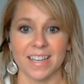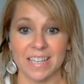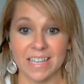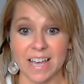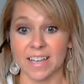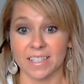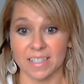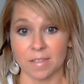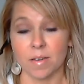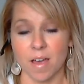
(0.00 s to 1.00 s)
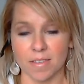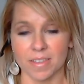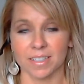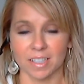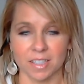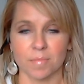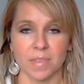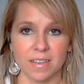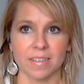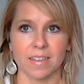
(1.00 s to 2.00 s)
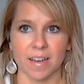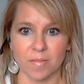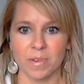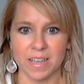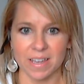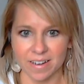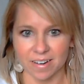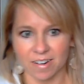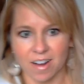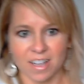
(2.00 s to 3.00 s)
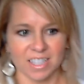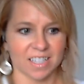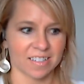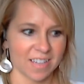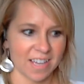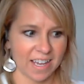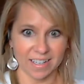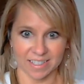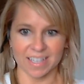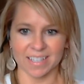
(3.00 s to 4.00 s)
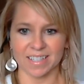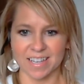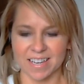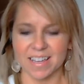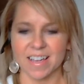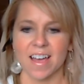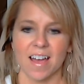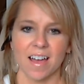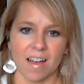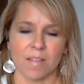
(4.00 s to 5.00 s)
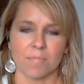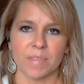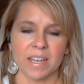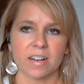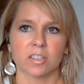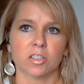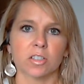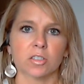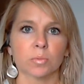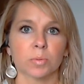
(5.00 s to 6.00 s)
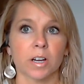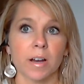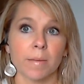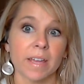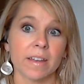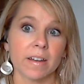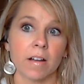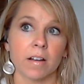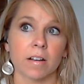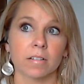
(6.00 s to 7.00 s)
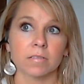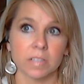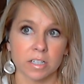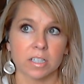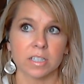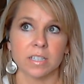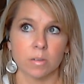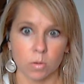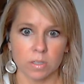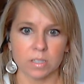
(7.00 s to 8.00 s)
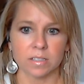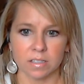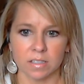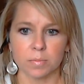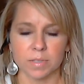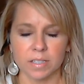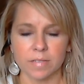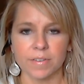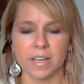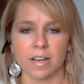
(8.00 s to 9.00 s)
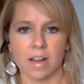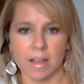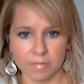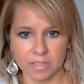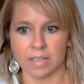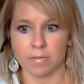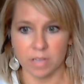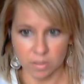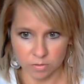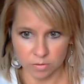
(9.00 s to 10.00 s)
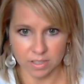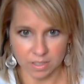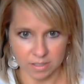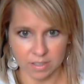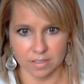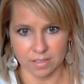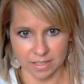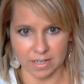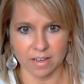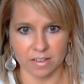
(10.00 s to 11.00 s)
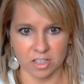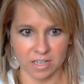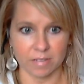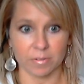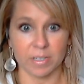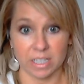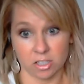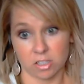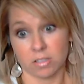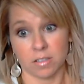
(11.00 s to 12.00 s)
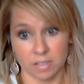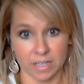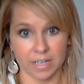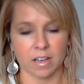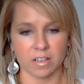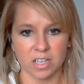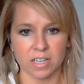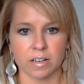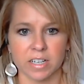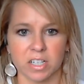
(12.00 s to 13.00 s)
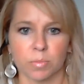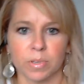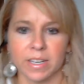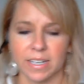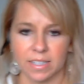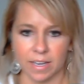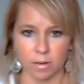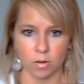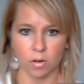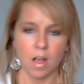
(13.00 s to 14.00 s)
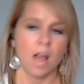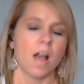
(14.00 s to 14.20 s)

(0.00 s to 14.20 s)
Yes, this is something that we are constantly assessing in our instructional program. In our literacy courses in specific here at Iowa State, we use this technology, we teach the technology integration planning cycle